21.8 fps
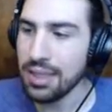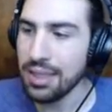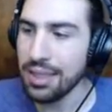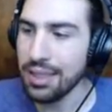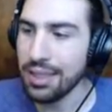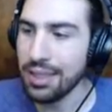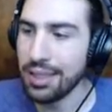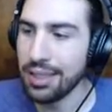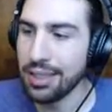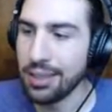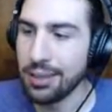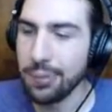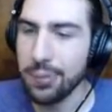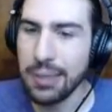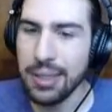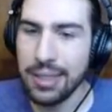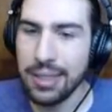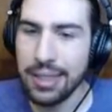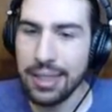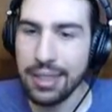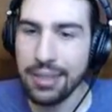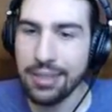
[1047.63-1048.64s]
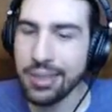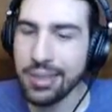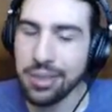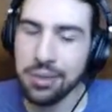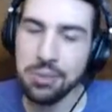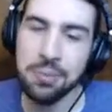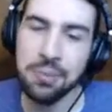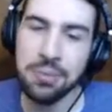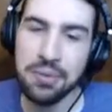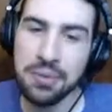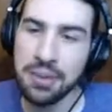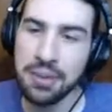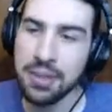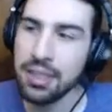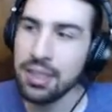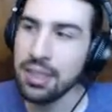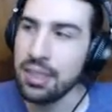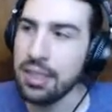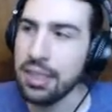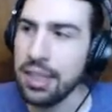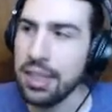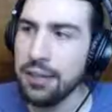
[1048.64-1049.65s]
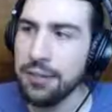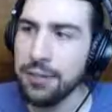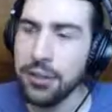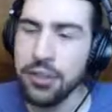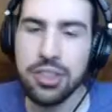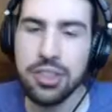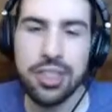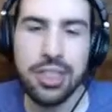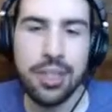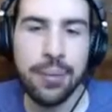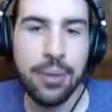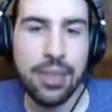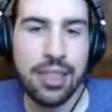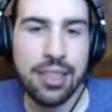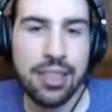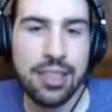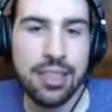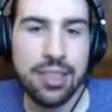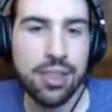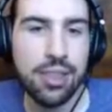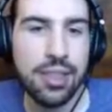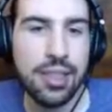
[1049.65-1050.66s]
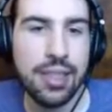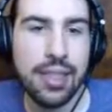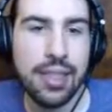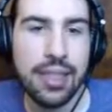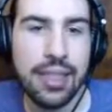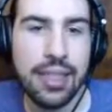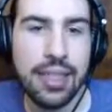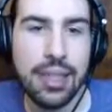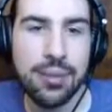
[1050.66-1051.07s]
I don't know. But yeah, so, yeah, future Demo Dashes are a thing.